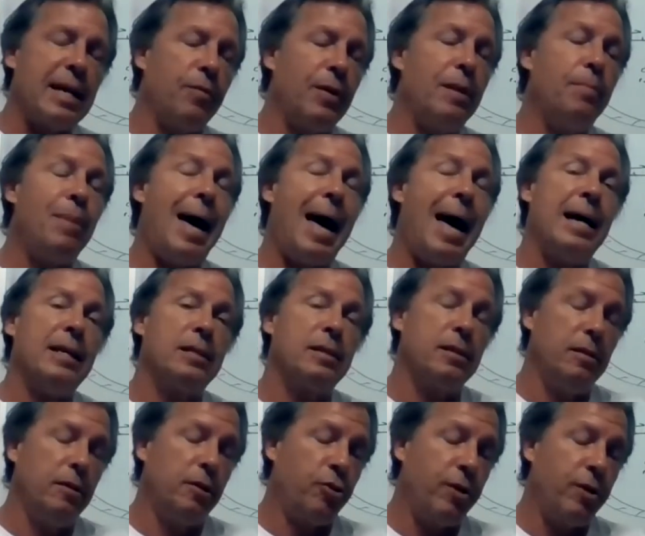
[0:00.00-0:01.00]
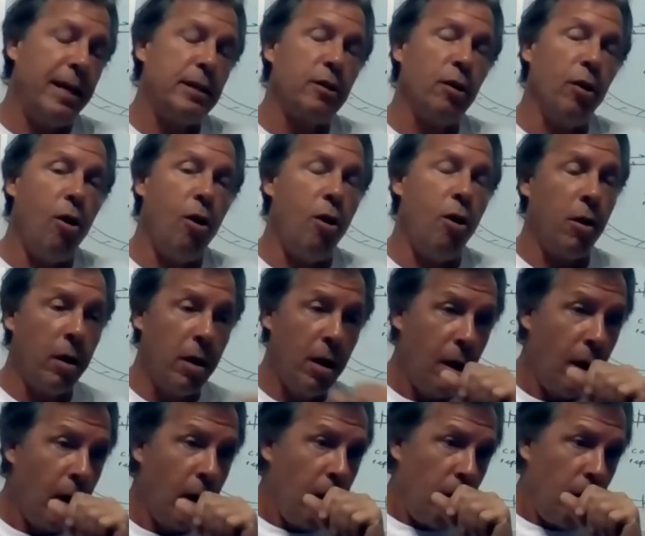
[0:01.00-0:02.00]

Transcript: how they pass traits along,